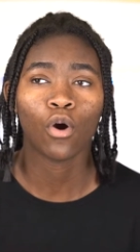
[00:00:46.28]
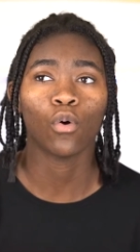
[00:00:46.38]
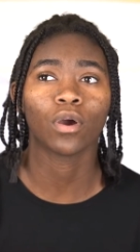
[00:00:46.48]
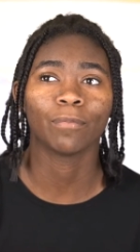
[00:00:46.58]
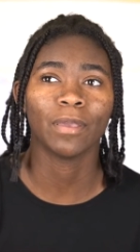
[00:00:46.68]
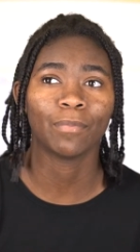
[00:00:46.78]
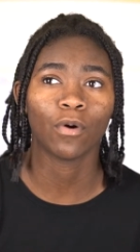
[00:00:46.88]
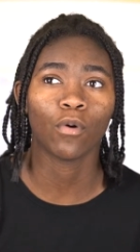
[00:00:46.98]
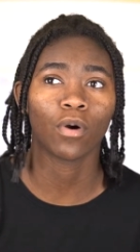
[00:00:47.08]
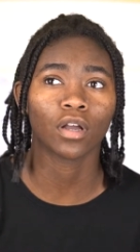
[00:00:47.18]
or people
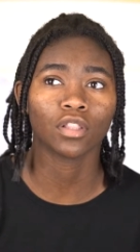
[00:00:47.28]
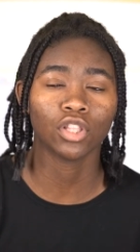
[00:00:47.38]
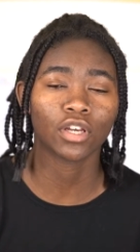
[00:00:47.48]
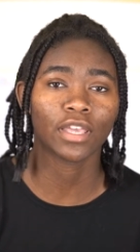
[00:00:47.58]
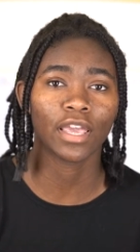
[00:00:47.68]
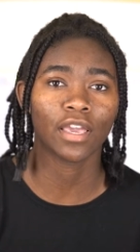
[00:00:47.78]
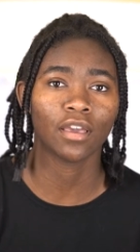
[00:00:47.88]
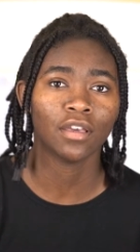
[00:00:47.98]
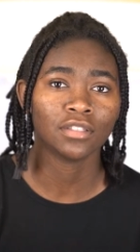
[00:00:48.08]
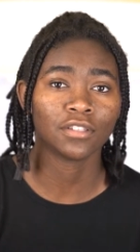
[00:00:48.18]
who are
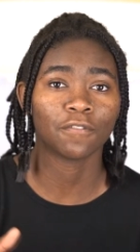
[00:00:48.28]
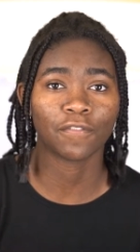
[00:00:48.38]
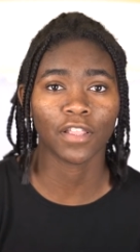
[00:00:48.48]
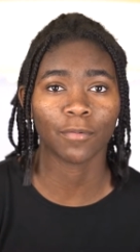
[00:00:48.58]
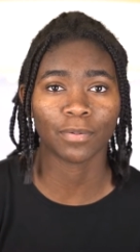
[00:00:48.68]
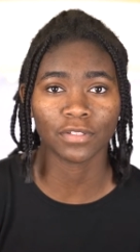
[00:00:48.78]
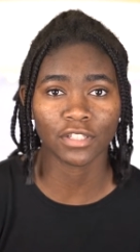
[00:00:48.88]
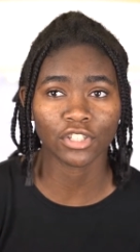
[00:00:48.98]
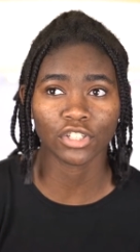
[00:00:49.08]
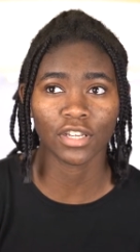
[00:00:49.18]
looking to fill a
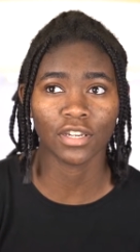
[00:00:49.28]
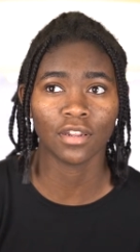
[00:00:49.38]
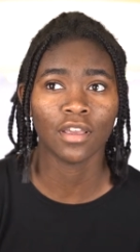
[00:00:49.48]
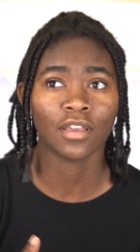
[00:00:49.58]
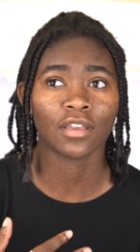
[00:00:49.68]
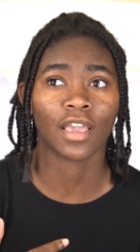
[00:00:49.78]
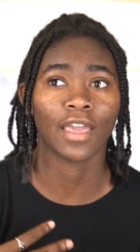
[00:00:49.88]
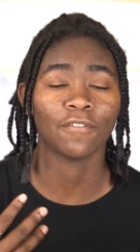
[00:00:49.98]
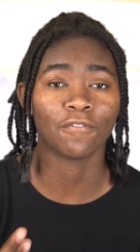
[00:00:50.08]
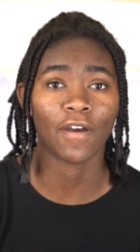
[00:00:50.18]
position
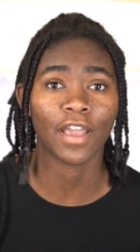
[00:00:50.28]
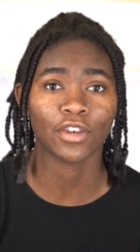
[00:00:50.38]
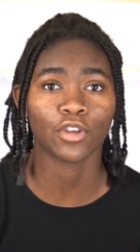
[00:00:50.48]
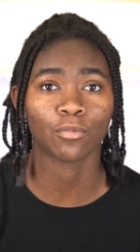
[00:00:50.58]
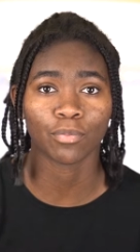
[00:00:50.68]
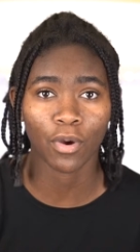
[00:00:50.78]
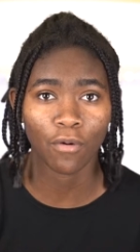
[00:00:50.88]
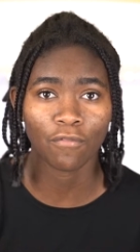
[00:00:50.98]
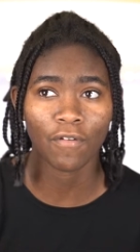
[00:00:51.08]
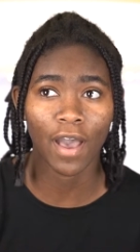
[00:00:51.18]
can find your
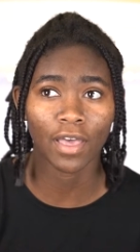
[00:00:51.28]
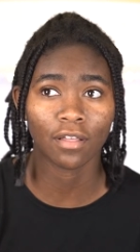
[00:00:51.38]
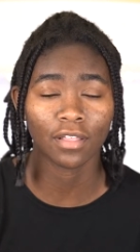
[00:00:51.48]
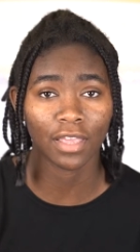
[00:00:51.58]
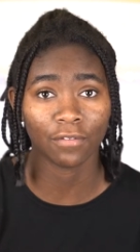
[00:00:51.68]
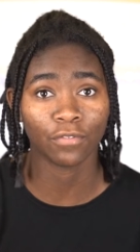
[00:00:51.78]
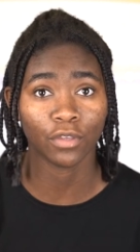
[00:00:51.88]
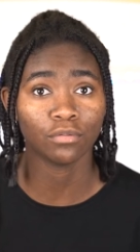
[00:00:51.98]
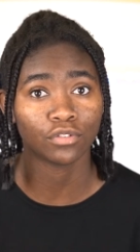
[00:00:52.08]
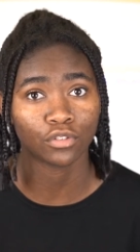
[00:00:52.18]
profile if
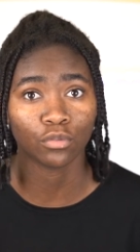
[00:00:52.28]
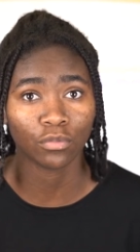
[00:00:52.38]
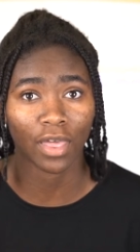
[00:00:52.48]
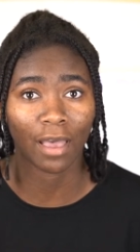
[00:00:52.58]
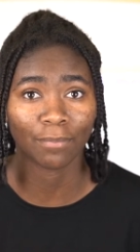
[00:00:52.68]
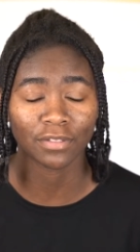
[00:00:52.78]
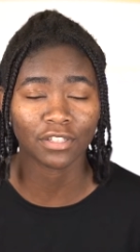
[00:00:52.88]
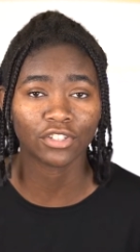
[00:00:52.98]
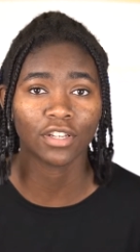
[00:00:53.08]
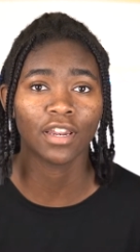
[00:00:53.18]
you suit that
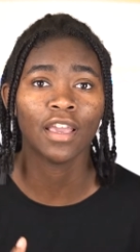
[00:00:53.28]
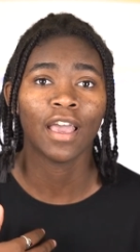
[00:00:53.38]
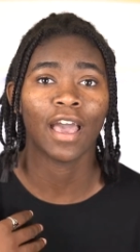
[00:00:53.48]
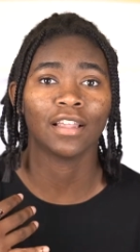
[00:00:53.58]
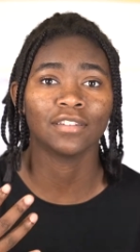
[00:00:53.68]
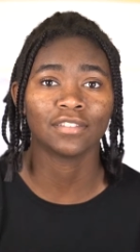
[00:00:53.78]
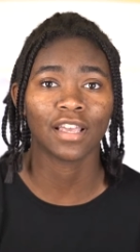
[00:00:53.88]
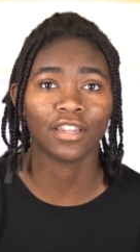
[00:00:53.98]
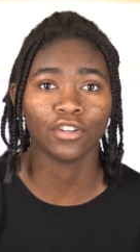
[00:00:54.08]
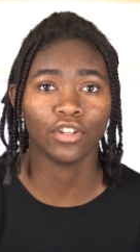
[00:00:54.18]
position and
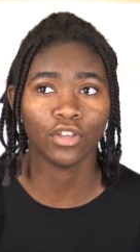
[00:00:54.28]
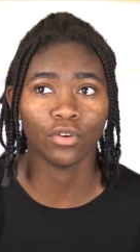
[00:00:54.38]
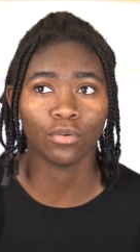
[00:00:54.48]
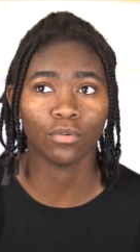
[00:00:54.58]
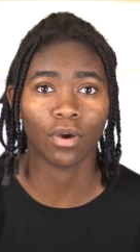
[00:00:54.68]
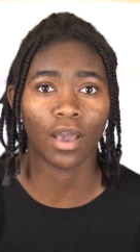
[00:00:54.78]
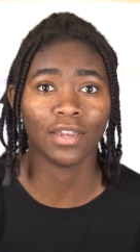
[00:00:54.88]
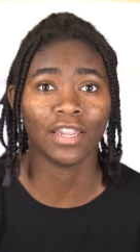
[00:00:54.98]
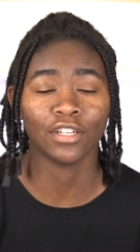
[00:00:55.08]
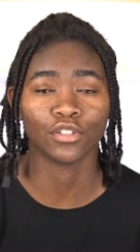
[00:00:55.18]
send you
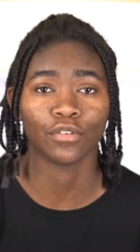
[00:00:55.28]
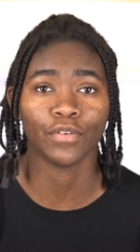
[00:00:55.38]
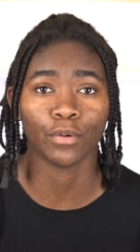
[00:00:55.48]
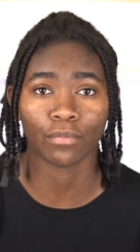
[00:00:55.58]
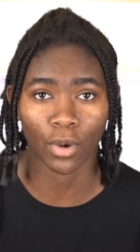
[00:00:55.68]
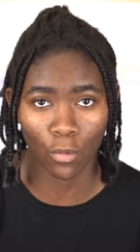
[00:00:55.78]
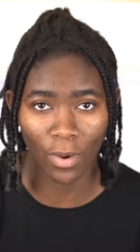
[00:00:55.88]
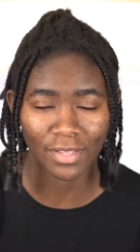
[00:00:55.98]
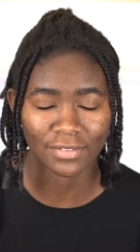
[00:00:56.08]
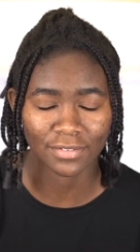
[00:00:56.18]
an interview
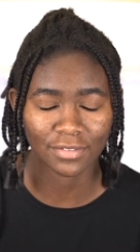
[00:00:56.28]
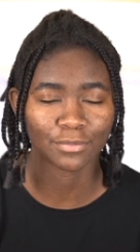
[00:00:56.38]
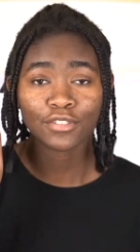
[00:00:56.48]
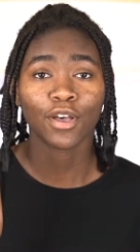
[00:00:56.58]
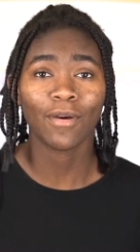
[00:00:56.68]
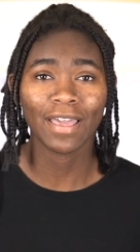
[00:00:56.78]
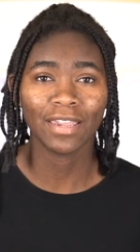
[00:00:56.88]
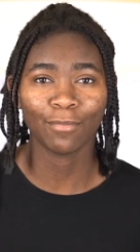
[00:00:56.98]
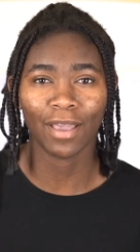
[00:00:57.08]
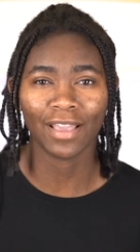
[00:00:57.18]
request. So
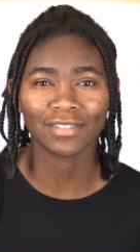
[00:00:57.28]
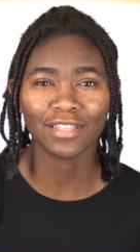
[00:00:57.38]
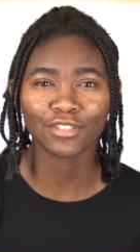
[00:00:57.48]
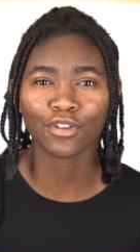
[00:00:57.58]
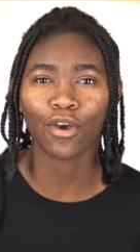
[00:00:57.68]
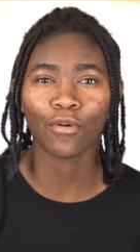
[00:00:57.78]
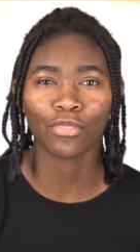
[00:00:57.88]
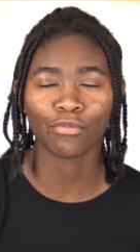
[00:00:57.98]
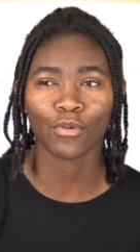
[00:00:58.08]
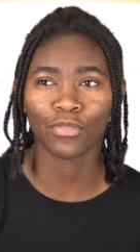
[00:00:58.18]
anyways, let's go
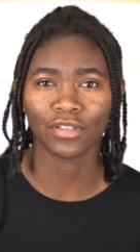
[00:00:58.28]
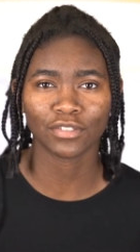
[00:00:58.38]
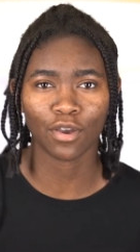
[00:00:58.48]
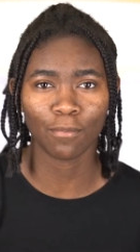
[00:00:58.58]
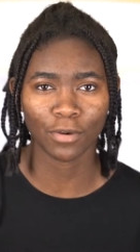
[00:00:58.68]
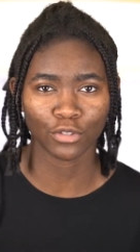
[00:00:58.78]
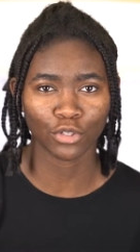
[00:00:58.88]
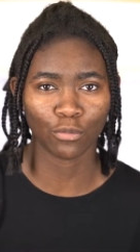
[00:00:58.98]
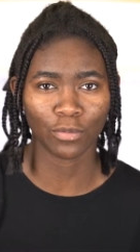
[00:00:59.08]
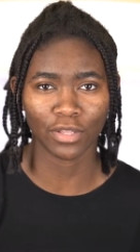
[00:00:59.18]
through this
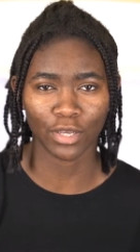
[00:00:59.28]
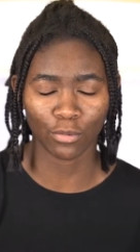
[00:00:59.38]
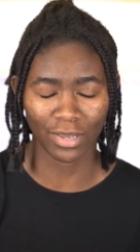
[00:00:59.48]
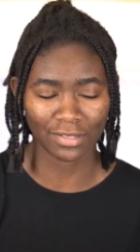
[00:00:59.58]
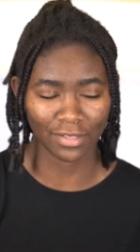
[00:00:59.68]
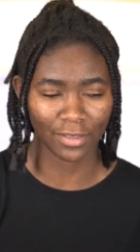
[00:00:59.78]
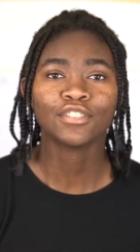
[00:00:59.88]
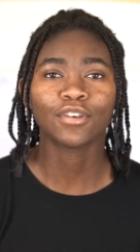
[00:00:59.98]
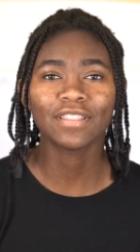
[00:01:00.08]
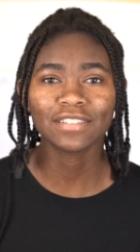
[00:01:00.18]
commercial really quickly.
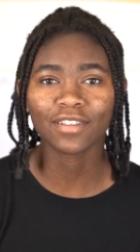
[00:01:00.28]
So this